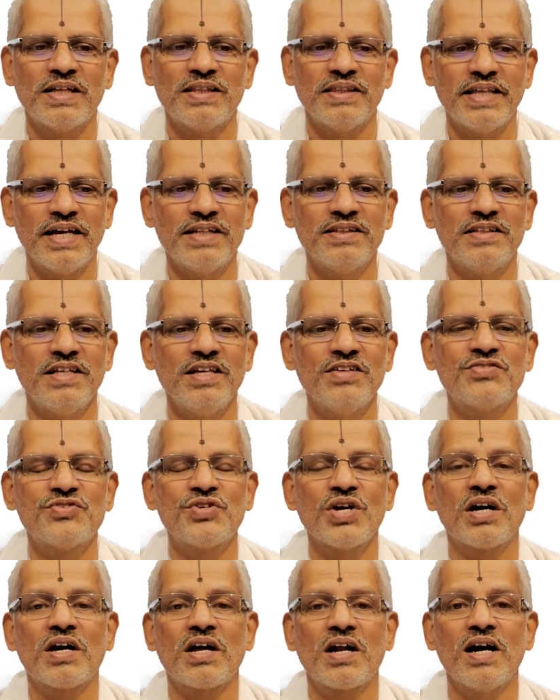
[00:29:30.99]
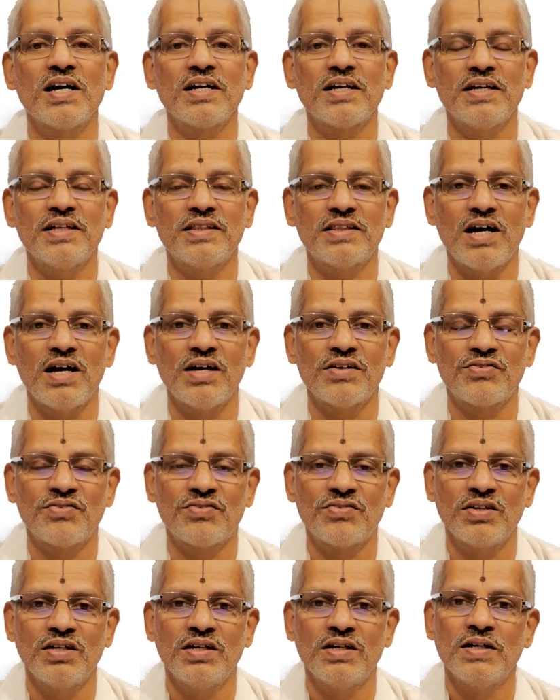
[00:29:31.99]
then these
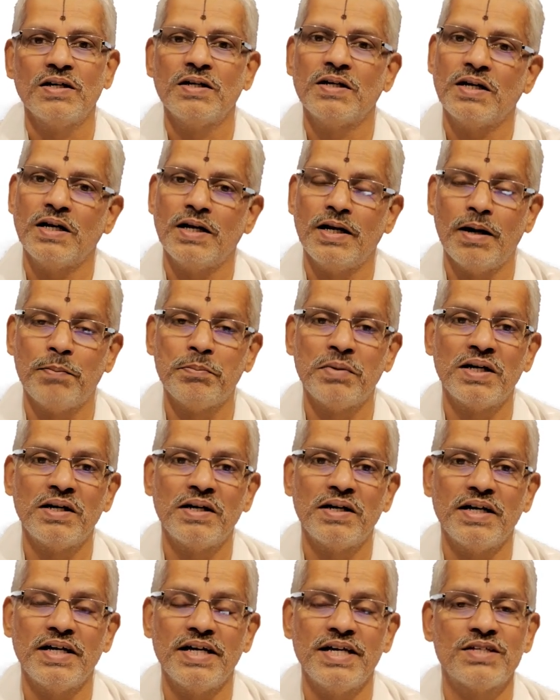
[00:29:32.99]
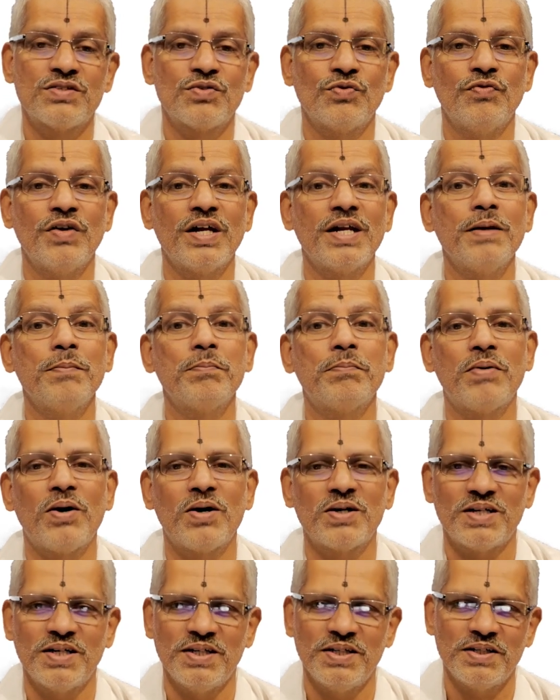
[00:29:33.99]
Chakrankitas Naman is very
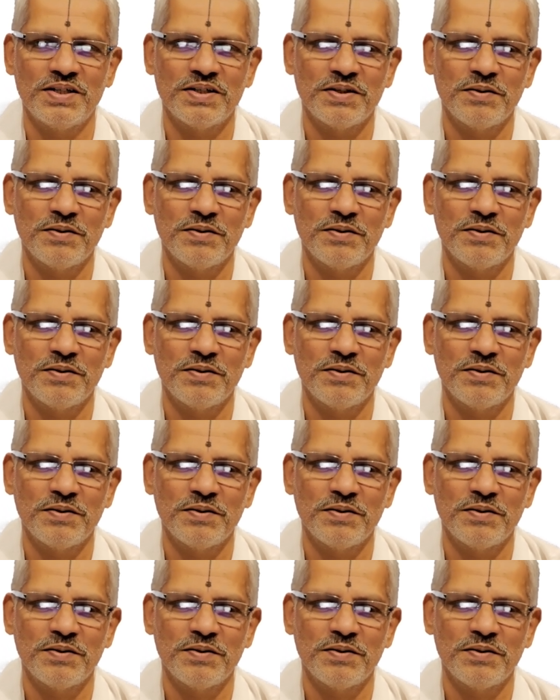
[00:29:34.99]
important.